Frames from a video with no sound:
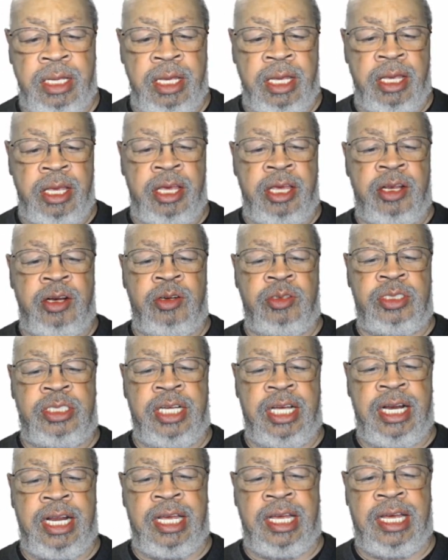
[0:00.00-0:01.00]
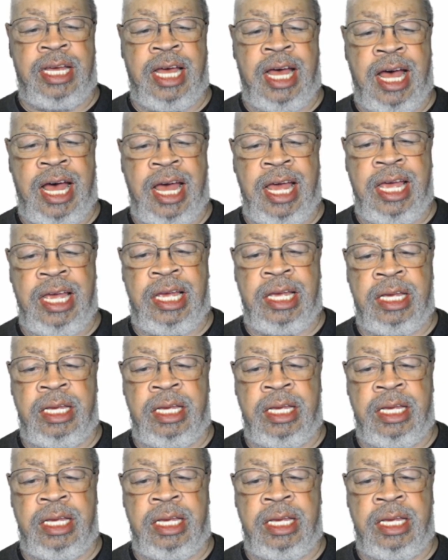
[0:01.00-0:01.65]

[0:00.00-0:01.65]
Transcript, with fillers: energetic guy,